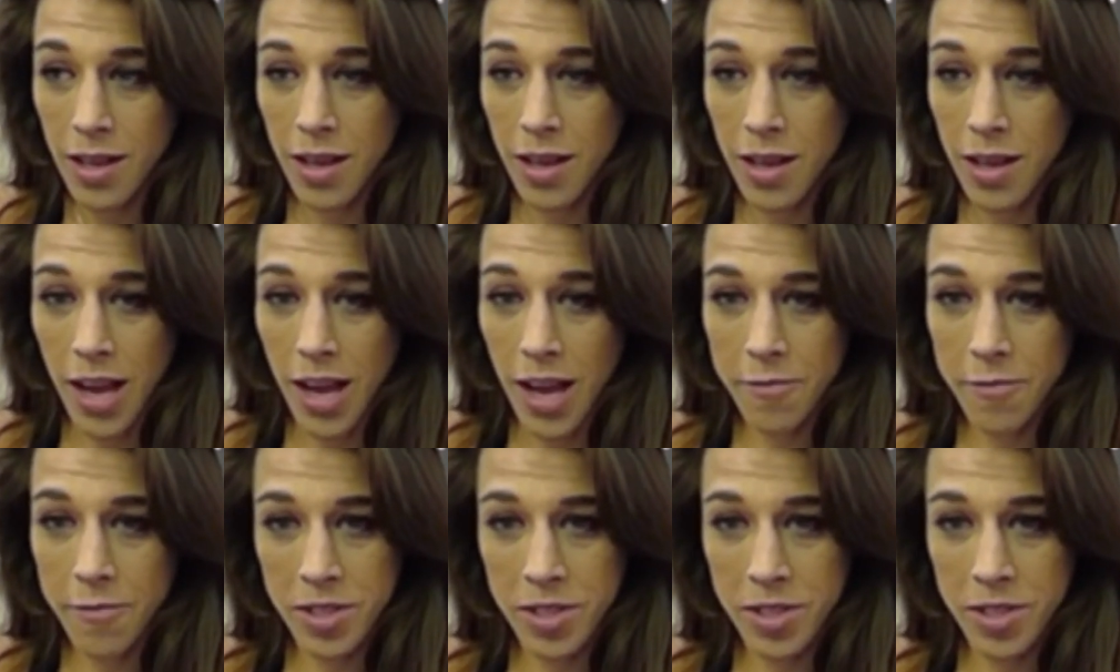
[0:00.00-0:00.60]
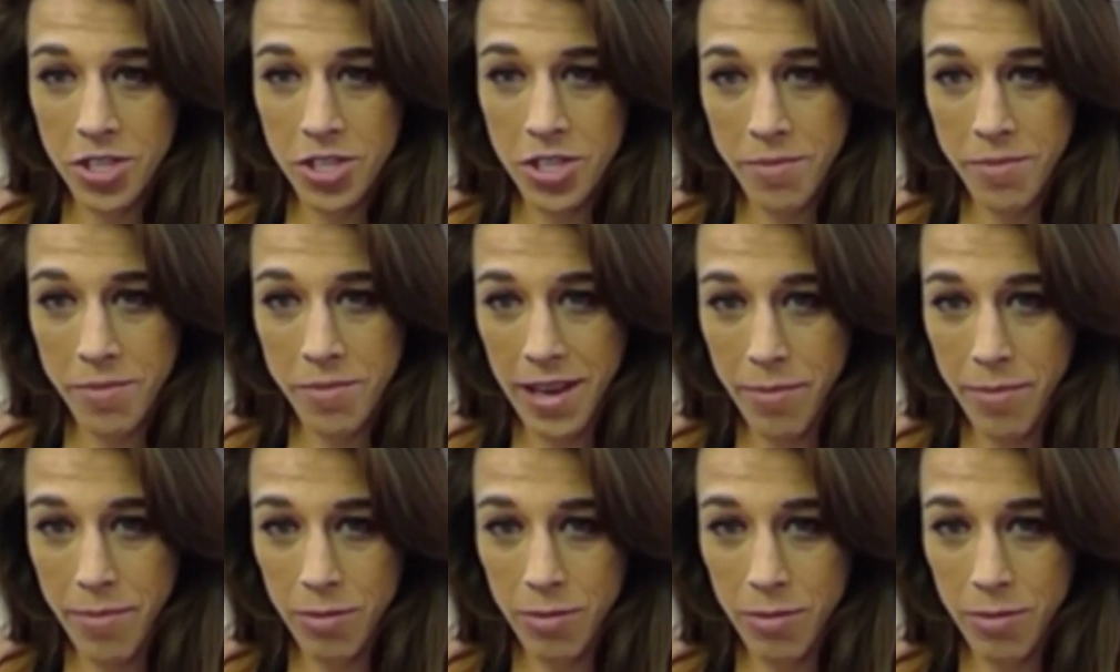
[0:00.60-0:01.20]
I've been dreaming
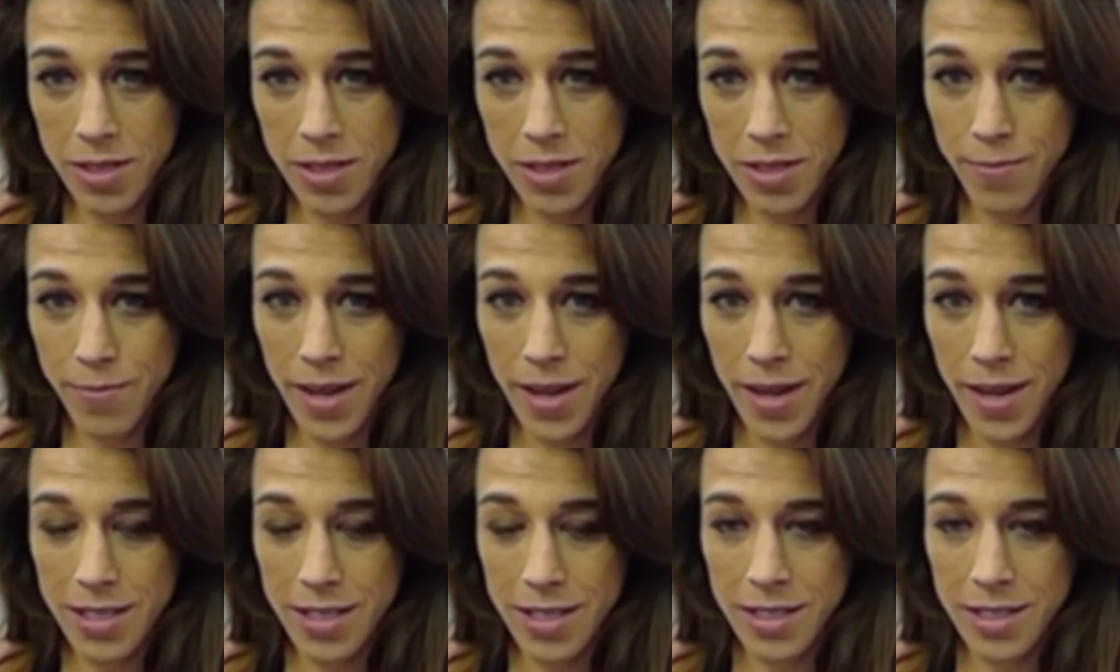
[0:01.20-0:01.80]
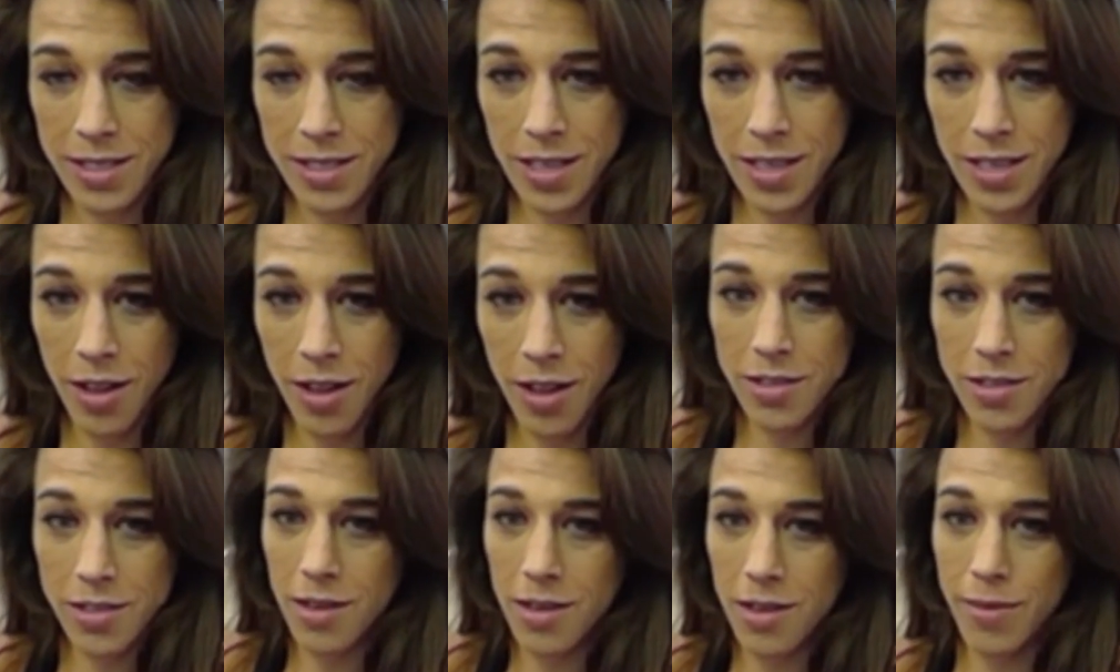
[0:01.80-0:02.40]
about this belt since I
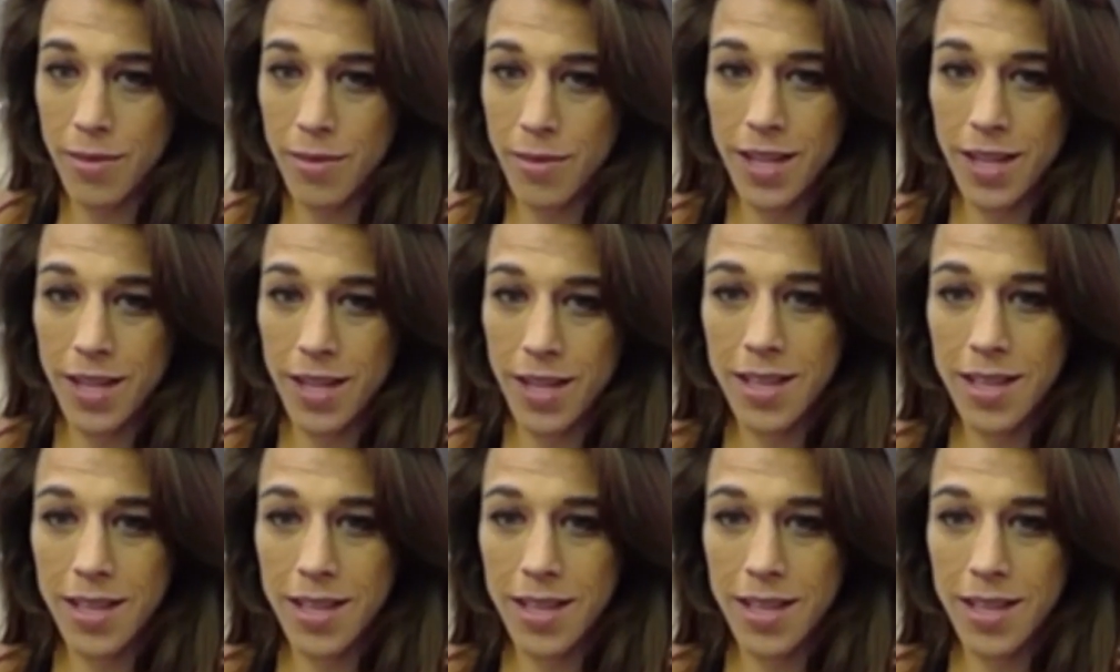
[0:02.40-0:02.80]
lost the belt,